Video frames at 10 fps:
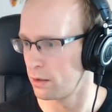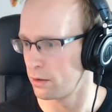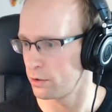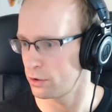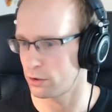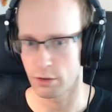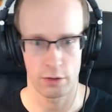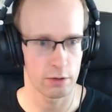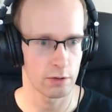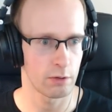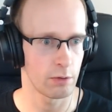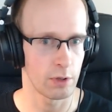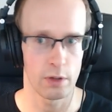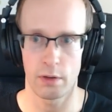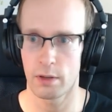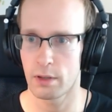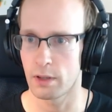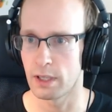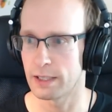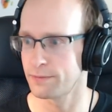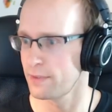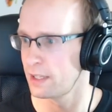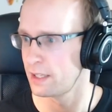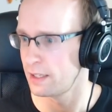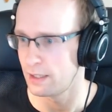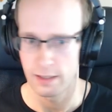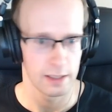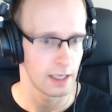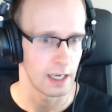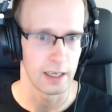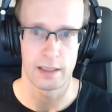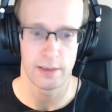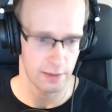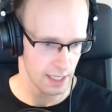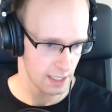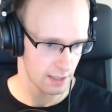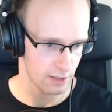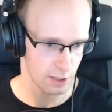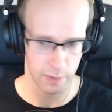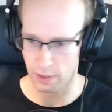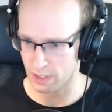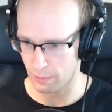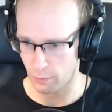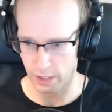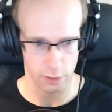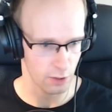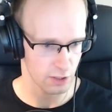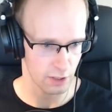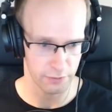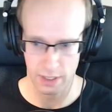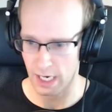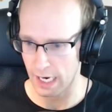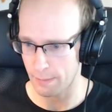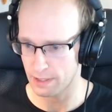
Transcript: show you. I think just because I'm quite conscious of time,